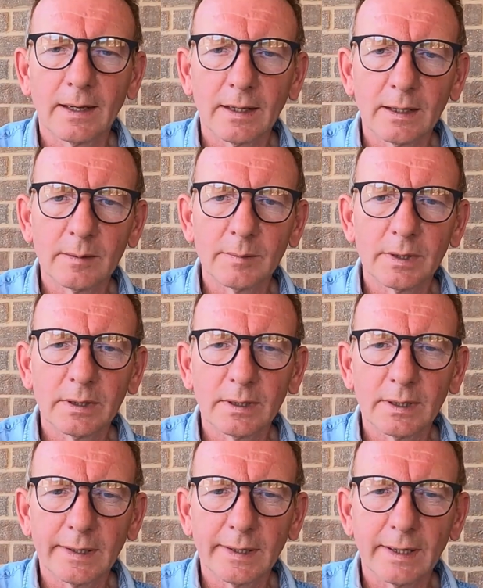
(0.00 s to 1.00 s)

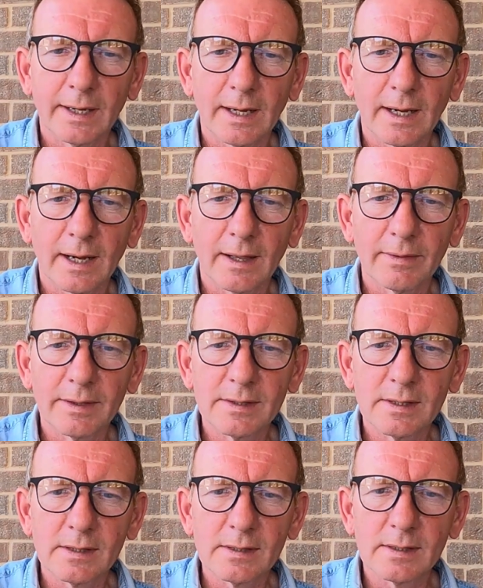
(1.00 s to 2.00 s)
and
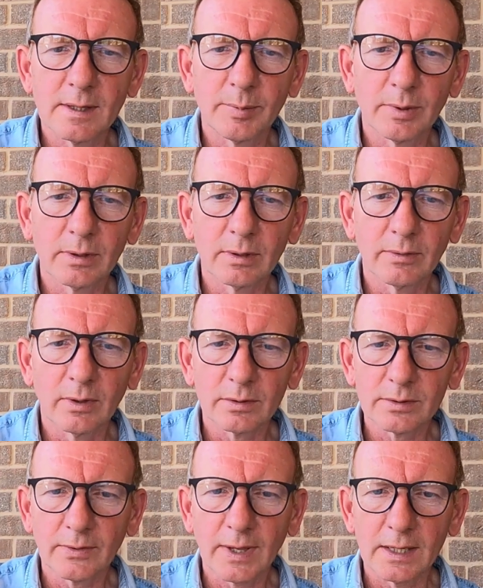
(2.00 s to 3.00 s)
this is typical of a
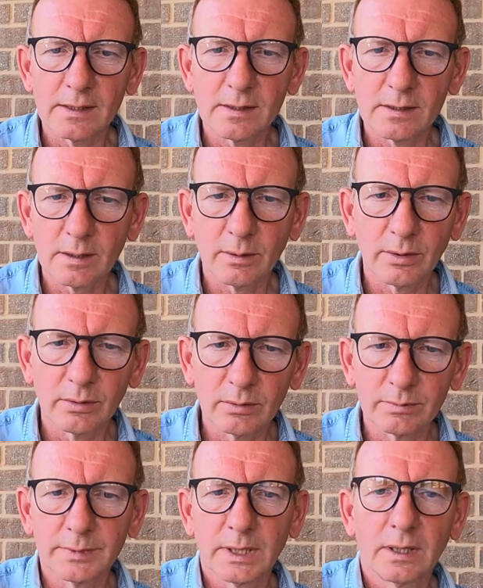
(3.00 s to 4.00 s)
lot of cases, so I
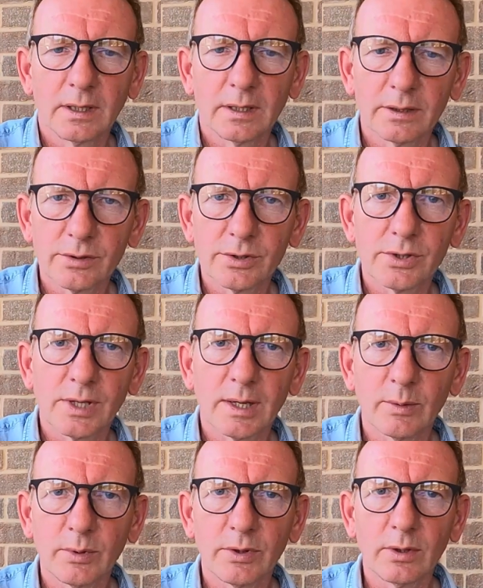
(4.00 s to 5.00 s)
thought I'd just
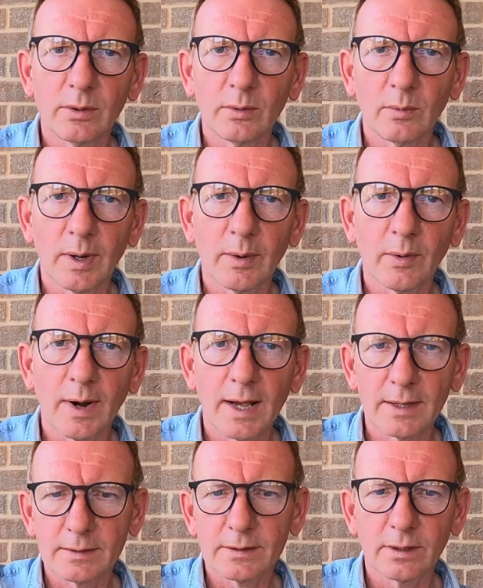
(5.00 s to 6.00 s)
share with you where we're
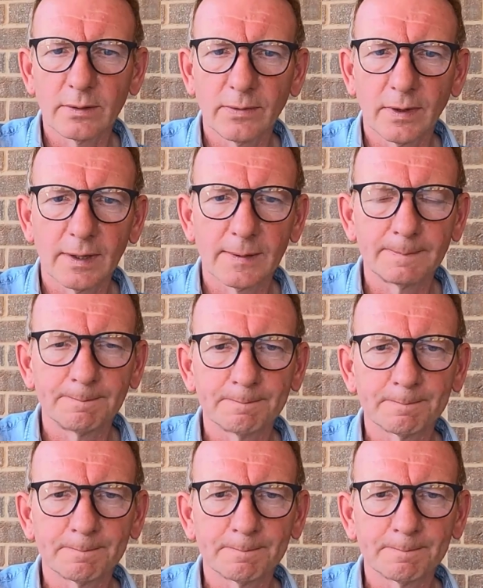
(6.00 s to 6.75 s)
at so far.